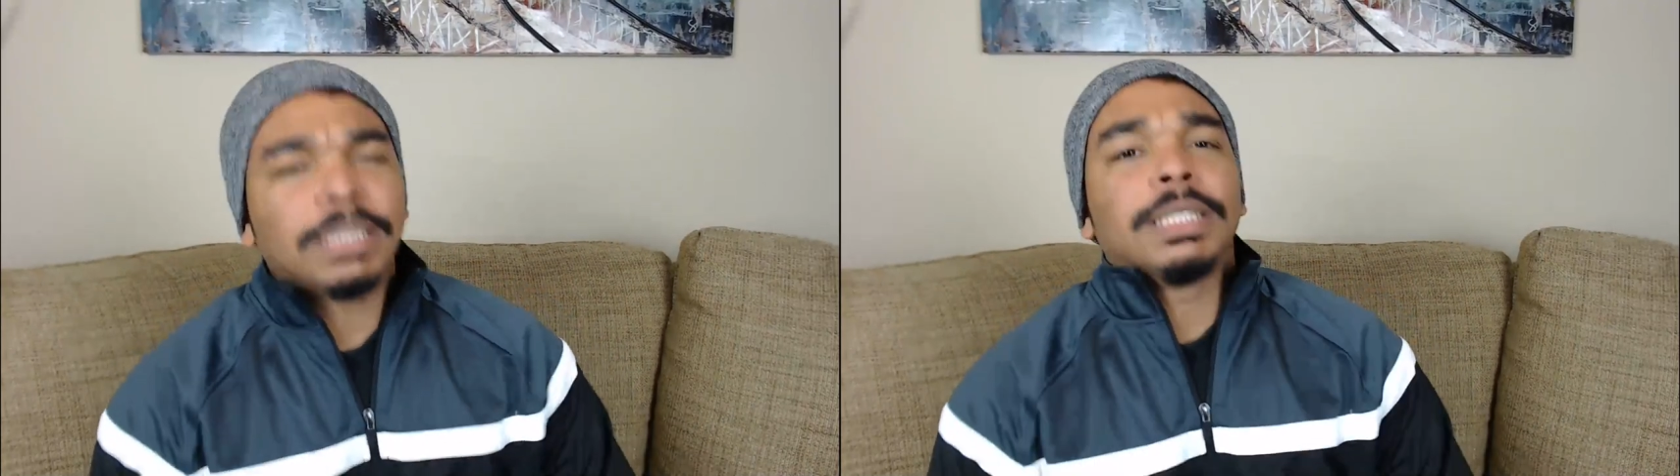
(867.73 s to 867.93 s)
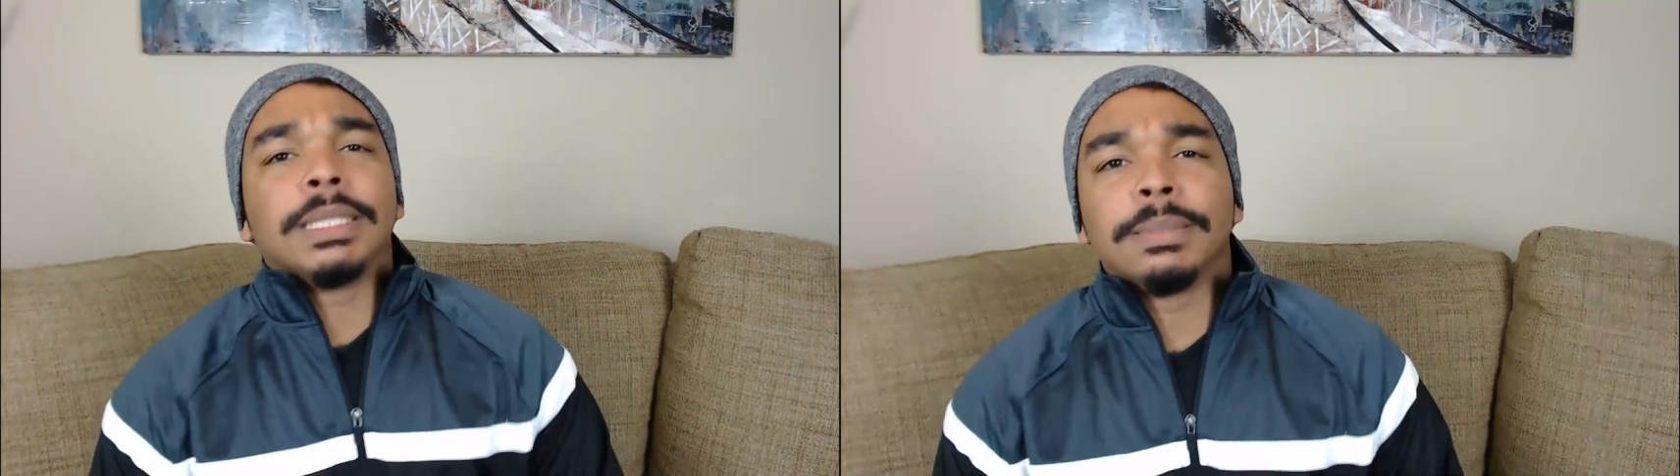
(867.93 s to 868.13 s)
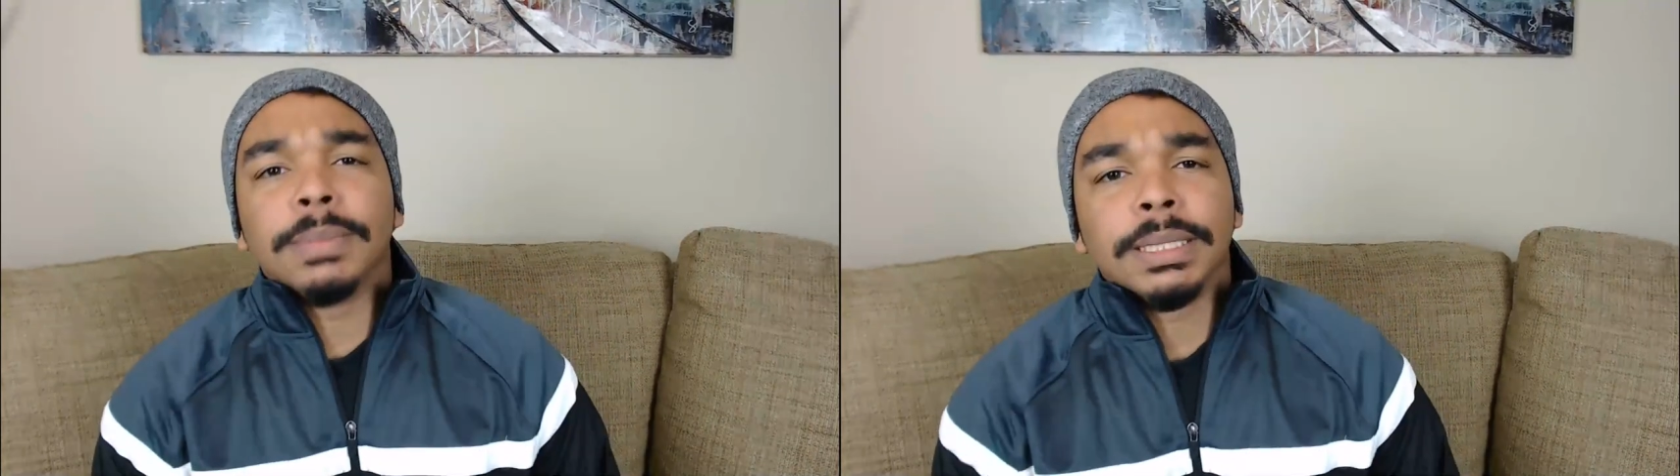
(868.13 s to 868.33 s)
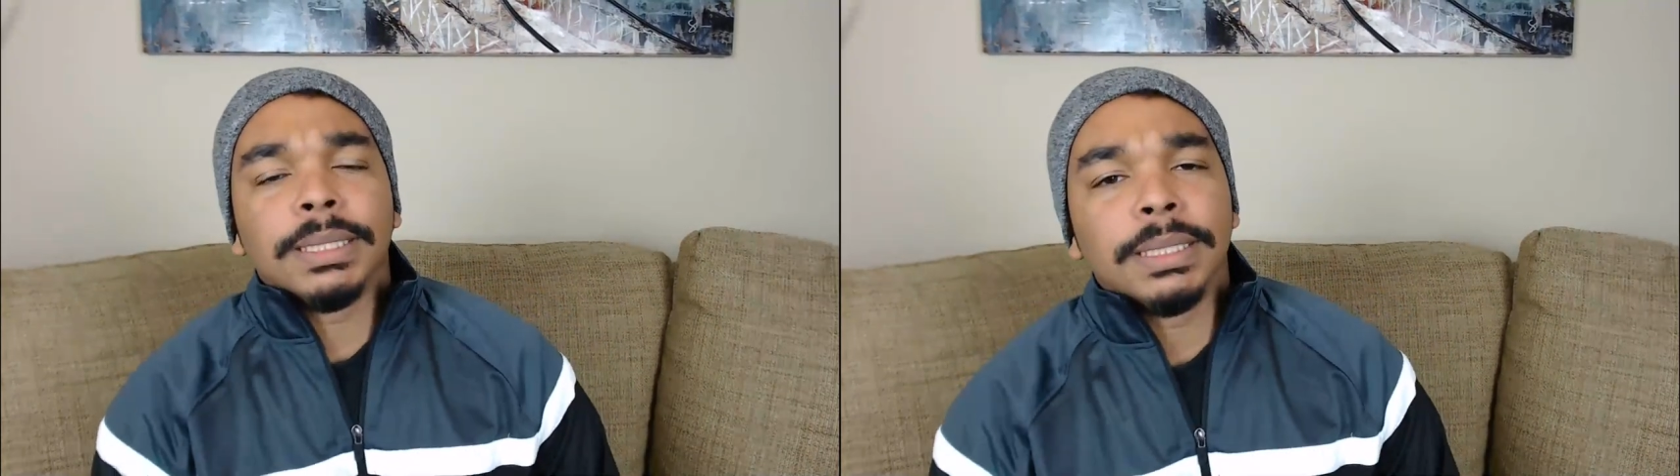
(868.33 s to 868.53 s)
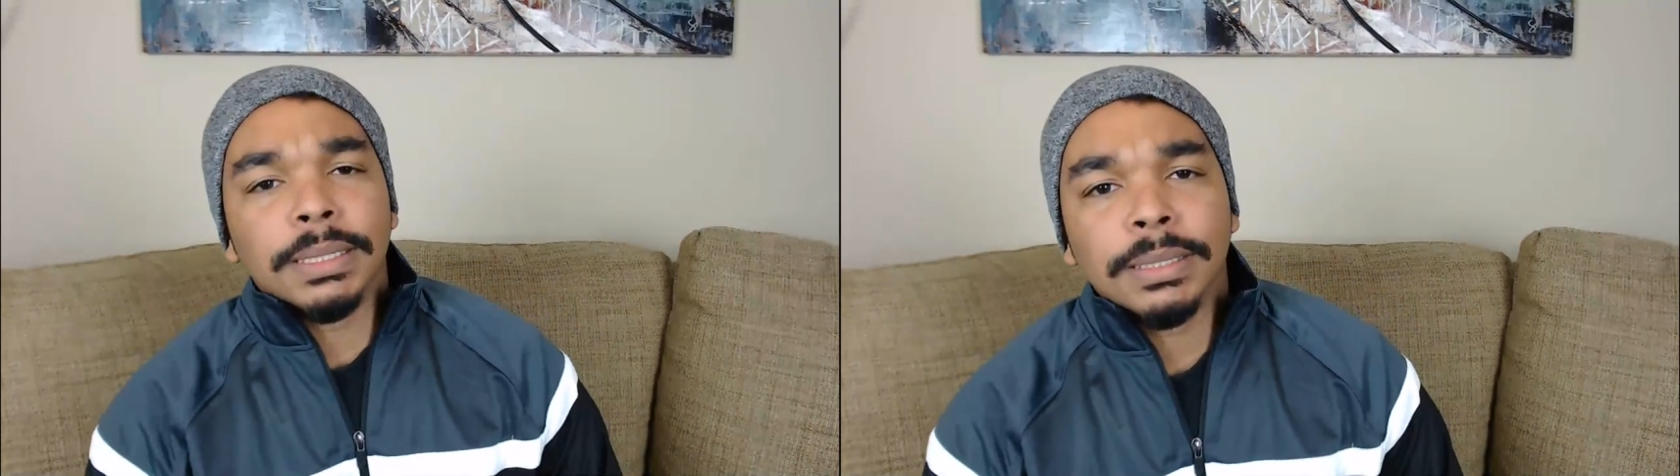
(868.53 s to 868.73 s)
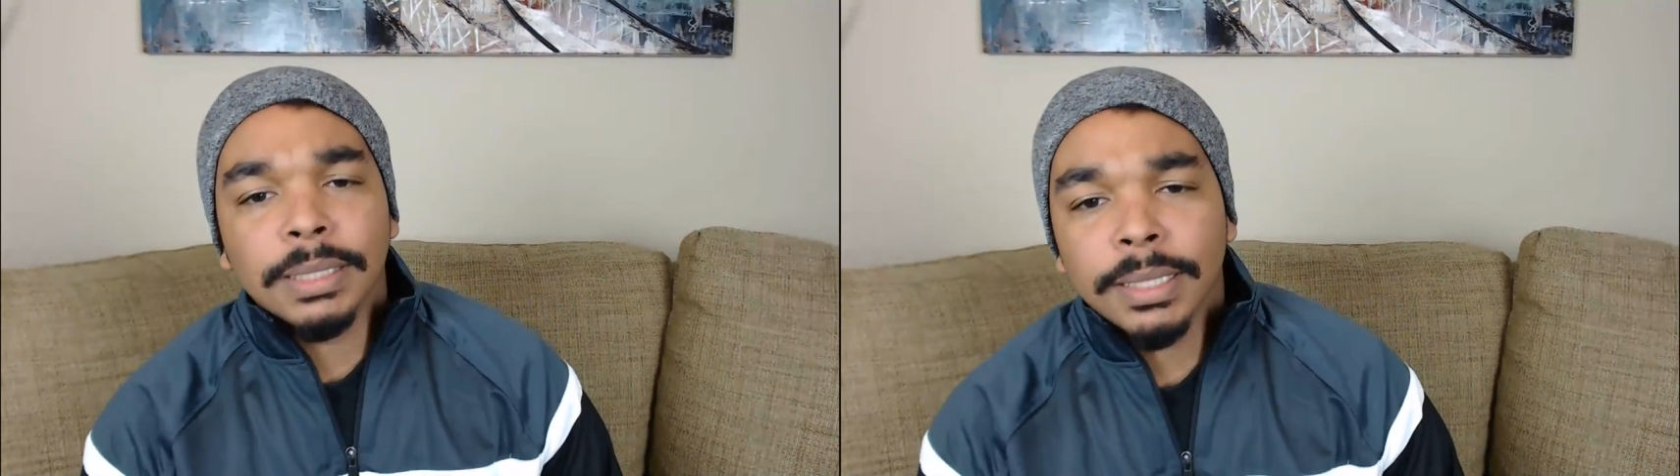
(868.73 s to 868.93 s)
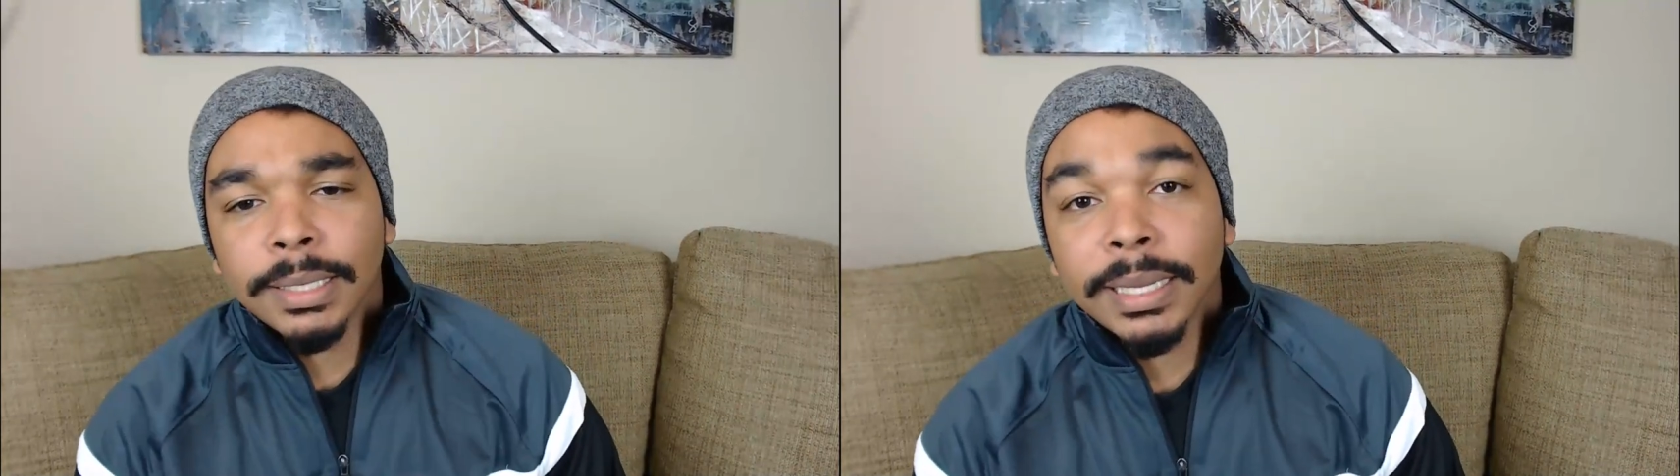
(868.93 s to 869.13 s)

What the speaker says: It doesn't make sense.